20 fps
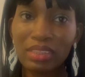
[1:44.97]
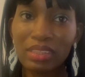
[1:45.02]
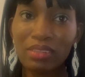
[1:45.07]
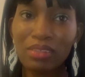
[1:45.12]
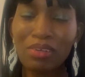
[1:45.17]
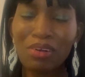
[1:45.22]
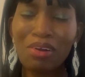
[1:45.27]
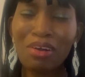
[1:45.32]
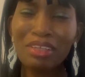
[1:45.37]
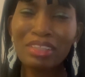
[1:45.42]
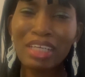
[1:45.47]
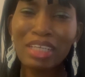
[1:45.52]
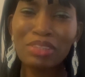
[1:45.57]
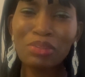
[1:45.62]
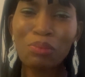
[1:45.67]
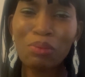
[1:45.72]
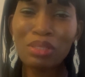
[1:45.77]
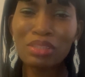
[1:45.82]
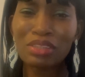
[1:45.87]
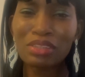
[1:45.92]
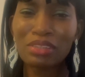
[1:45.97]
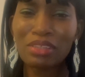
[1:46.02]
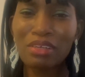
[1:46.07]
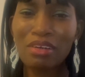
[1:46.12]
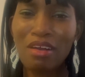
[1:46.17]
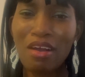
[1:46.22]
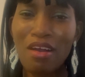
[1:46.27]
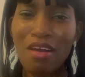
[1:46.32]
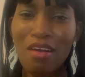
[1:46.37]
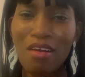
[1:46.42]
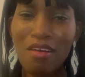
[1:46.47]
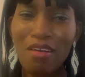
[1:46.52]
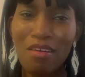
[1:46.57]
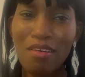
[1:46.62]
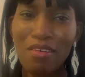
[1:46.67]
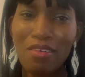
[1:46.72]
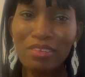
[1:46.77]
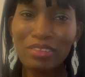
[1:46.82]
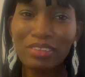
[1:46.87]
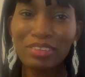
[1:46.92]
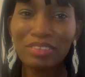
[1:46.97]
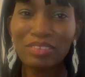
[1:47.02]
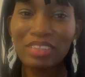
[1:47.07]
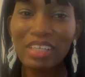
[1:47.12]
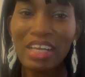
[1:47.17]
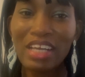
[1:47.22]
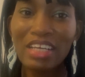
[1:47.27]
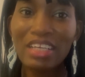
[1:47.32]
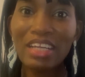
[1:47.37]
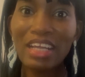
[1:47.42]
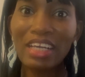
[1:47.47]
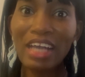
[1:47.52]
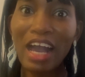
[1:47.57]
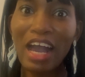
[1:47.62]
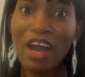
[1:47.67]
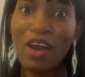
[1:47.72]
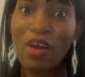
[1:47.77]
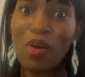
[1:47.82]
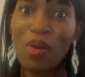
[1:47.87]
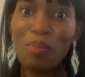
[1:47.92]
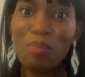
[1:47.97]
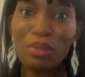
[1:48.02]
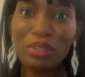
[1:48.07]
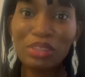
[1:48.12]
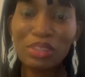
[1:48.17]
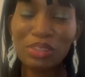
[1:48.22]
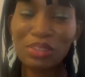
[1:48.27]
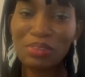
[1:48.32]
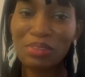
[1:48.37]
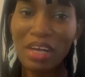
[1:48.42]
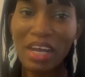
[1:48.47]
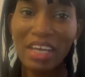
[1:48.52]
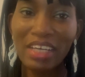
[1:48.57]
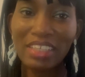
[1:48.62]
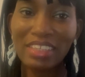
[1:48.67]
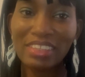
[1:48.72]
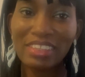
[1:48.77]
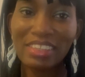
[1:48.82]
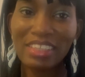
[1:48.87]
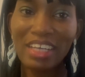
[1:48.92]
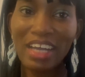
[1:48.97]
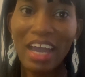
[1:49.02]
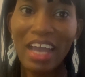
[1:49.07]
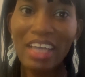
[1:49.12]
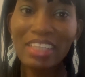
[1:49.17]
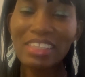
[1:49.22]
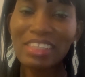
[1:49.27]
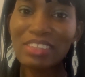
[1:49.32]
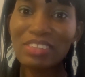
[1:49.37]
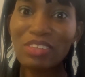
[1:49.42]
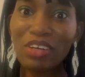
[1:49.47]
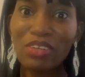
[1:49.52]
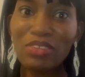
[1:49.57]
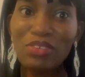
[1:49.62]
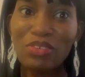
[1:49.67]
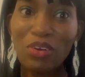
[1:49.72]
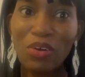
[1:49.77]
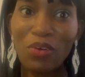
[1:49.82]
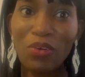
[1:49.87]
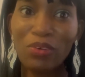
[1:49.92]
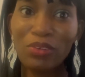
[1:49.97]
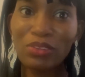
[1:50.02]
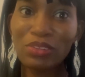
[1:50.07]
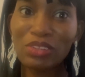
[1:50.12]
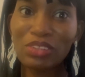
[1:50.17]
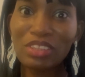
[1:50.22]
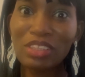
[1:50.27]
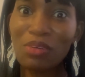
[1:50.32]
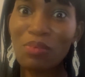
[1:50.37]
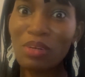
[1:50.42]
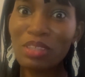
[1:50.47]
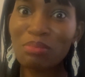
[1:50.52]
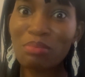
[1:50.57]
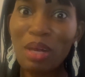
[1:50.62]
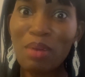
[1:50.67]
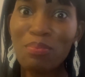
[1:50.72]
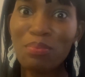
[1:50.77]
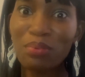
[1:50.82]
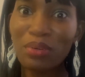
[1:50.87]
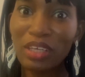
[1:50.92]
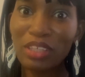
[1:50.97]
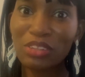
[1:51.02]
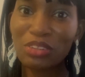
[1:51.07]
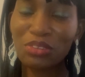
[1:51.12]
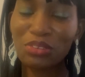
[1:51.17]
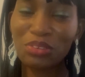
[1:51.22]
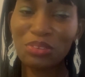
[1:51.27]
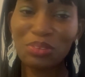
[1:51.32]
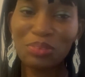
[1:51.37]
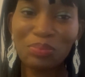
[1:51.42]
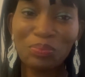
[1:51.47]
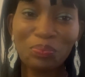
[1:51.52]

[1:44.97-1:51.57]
God, I don't want to go. Like I almost cried. I did not know today was my breakthrough.